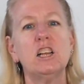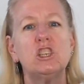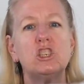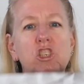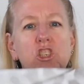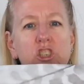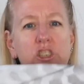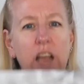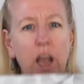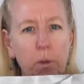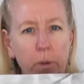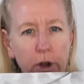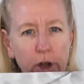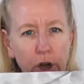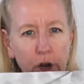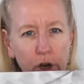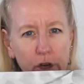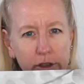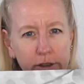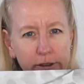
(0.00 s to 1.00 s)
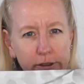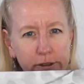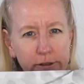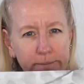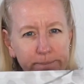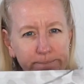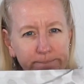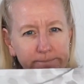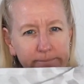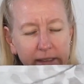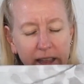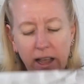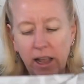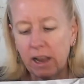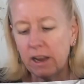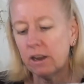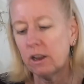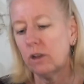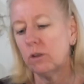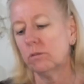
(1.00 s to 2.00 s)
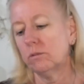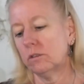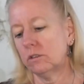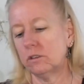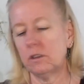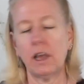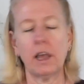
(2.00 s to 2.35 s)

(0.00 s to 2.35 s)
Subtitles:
shower curtains. I know,